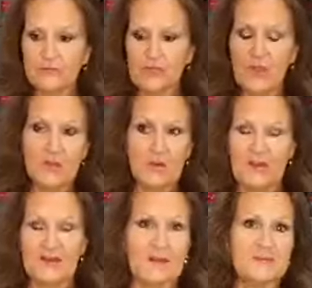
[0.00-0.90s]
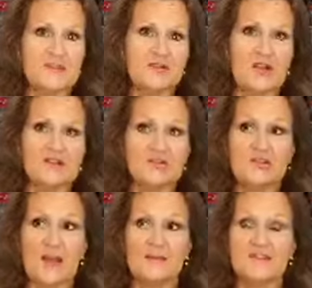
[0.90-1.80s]
your income because you lost your job
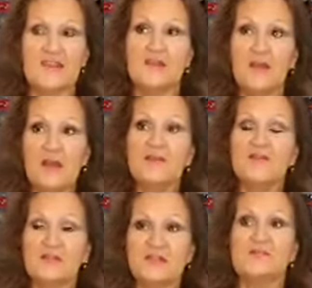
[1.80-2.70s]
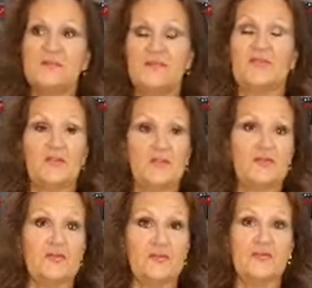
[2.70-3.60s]
and say to, to
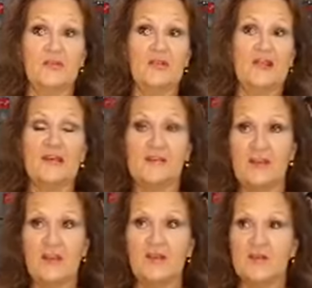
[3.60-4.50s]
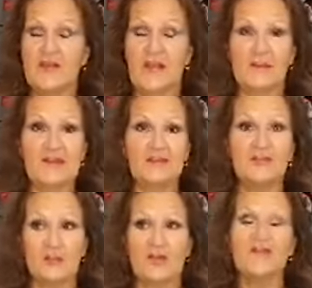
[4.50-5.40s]
live, your family needs
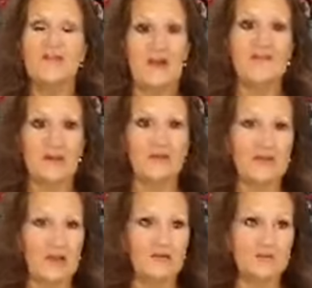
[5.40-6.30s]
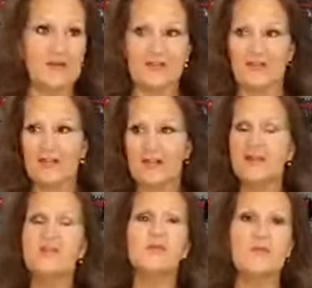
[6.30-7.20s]
three to five thousand dollars a month. Say they need
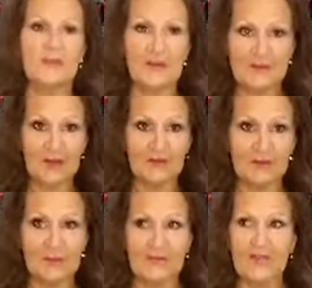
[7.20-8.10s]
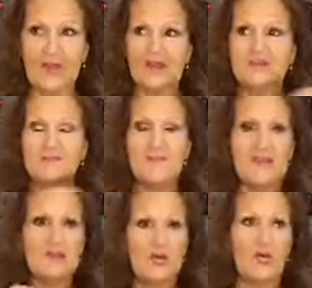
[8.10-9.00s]
three thousand dollars a month to meet your
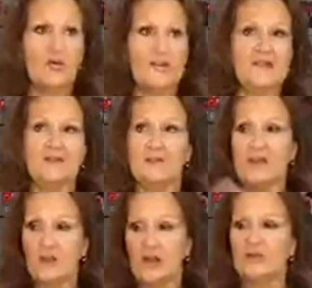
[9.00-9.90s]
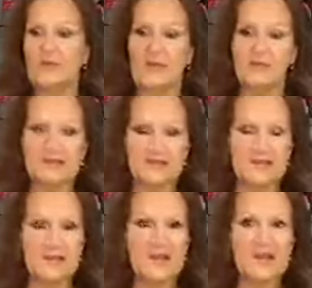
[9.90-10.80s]
core needs, to make your house payment, to
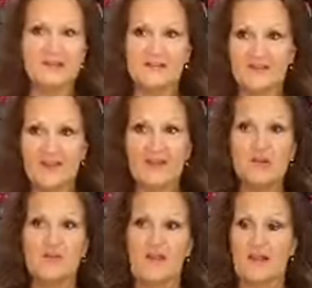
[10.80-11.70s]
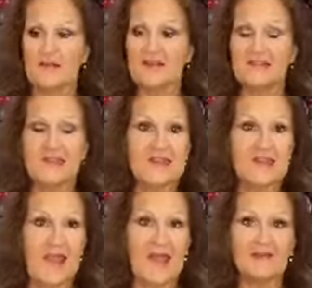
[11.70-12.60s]
to feed your family, to get
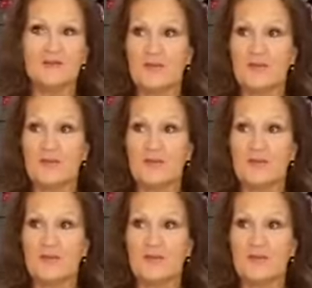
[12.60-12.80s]
gas, to pay